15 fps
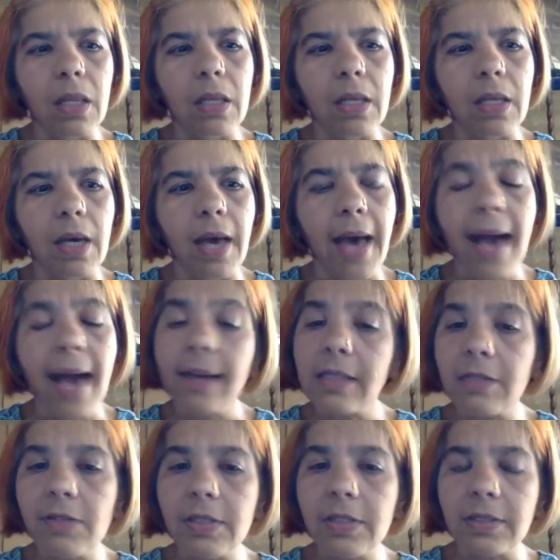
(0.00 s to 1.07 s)
the
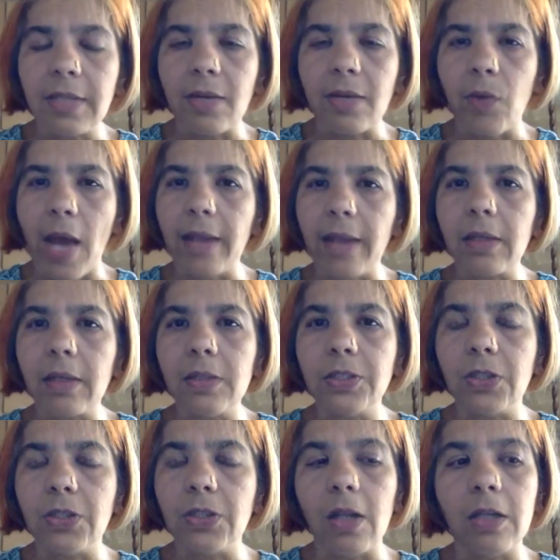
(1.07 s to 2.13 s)
activists and radical
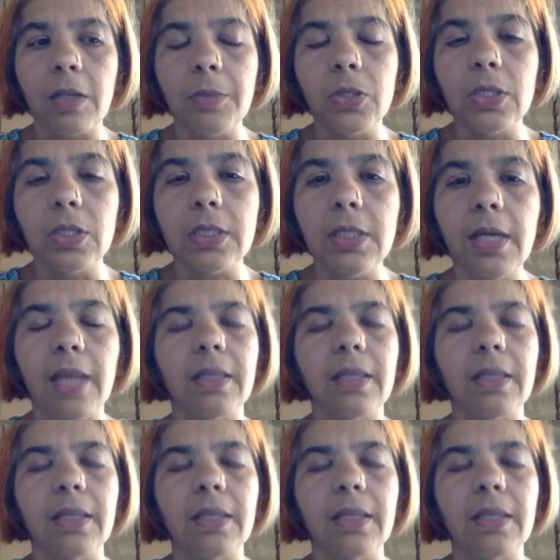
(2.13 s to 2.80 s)
scholar community,